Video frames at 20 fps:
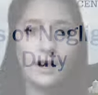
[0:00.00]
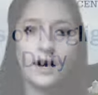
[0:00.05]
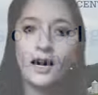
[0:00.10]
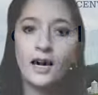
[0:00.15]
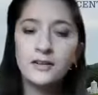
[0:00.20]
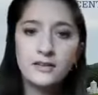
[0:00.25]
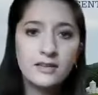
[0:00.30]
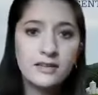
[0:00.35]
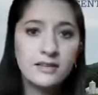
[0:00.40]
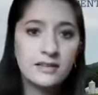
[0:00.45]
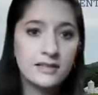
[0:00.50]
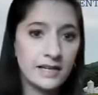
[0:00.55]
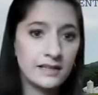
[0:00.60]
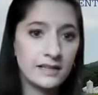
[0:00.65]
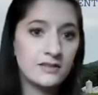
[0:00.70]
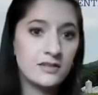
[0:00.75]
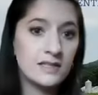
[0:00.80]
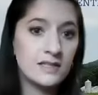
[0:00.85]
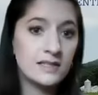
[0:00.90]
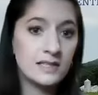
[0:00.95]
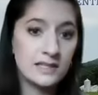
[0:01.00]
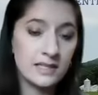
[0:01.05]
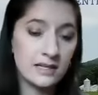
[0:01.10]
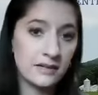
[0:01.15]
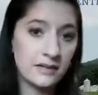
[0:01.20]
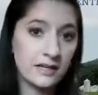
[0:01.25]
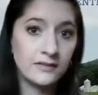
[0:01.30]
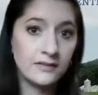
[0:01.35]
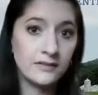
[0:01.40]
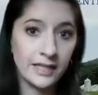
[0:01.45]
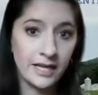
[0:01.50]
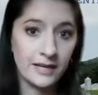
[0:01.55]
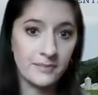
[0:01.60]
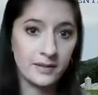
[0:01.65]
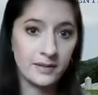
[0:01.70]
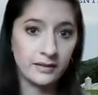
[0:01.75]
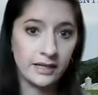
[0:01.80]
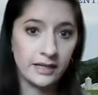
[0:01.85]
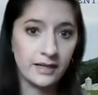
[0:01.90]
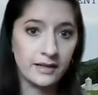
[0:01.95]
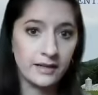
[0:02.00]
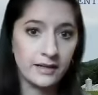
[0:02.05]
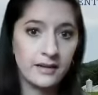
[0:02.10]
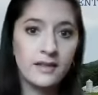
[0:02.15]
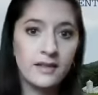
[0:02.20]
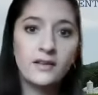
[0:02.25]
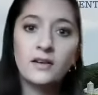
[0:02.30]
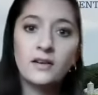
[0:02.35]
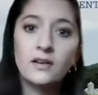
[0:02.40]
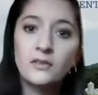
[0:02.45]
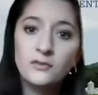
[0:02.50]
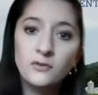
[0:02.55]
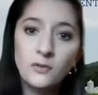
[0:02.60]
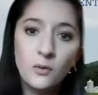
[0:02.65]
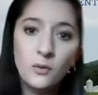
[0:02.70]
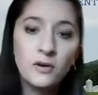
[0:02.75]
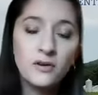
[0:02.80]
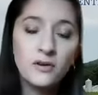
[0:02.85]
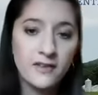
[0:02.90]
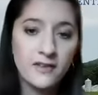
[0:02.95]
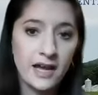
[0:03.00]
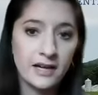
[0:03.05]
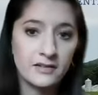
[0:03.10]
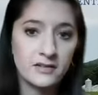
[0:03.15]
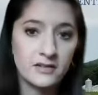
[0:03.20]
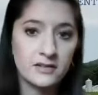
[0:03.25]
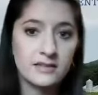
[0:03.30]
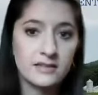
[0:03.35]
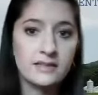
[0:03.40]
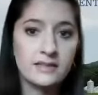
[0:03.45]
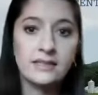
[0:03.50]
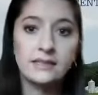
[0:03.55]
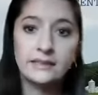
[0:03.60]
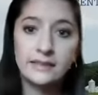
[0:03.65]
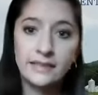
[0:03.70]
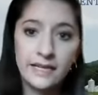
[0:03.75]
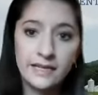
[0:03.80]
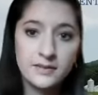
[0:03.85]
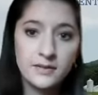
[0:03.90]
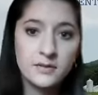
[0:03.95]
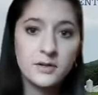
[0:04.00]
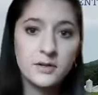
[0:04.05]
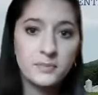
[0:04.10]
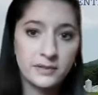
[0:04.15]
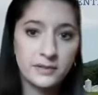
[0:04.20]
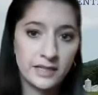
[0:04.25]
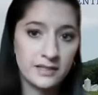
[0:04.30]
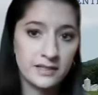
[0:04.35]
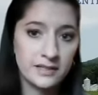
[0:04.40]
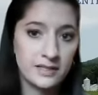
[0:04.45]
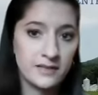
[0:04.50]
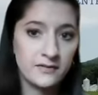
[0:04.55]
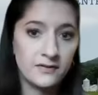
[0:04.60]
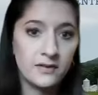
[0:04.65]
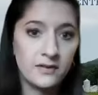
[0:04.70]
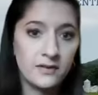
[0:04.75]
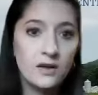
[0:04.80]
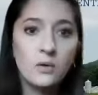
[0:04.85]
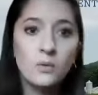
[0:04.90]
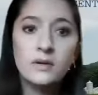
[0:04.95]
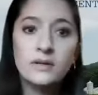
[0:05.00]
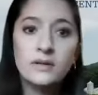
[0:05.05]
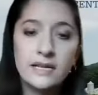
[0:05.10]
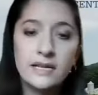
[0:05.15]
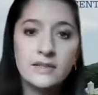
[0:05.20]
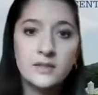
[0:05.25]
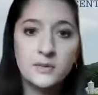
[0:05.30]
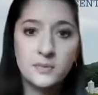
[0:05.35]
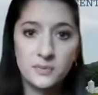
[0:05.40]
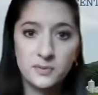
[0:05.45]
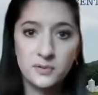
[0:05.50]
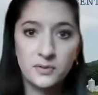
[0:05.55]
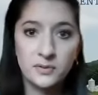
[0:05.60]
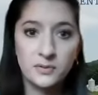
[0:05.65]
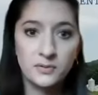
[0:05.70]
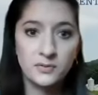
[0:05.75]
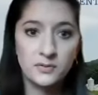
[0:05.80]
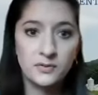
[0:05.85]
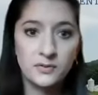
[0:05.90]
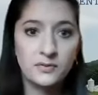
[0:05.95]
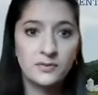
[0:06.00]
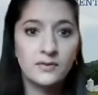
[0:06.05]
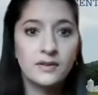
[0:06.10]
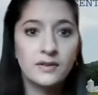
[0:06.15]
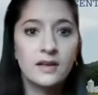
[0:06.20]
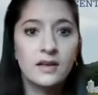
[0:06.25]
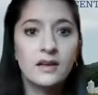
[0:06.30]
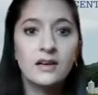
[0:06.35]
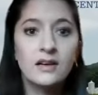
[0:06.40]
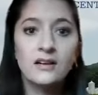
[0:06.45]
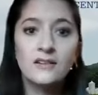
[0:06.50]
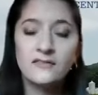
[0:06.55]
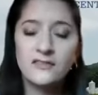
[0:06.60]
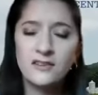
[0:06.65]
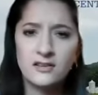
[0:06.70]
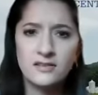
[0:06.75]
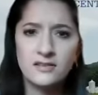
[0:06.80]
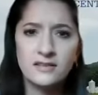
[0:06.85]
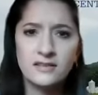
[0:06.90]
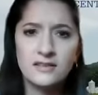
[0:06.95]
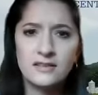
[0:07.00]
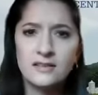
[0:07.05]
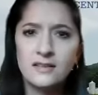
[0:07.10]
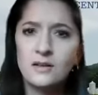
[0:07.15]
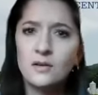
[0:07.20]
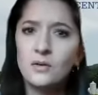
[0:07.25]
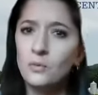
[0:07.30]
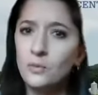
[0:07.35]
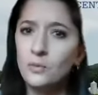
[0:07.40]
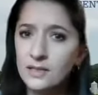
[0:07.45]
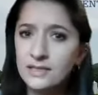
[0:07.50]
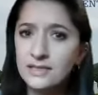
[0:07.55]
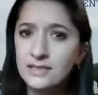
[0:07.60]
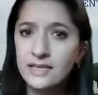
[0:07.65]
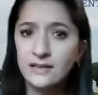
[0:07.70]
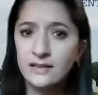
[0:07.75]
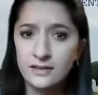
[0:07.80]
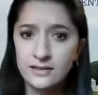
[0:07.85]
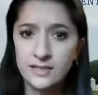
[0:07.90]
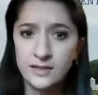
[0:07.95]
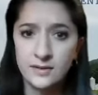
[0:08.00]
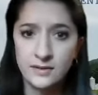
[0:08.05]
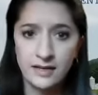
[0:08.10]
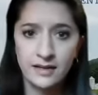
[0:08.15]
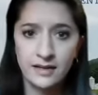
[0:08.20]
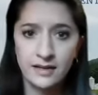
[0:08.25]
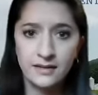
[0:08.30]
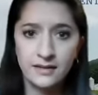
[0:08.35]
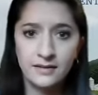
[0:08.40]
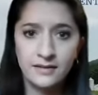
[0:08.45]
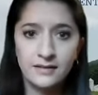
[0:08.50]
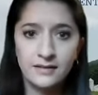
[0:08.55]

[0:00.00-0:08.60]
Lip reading: Under the negligence theory of liability, there are 4 factors that a landowner plaintiff would need to prove. First, was there a duty?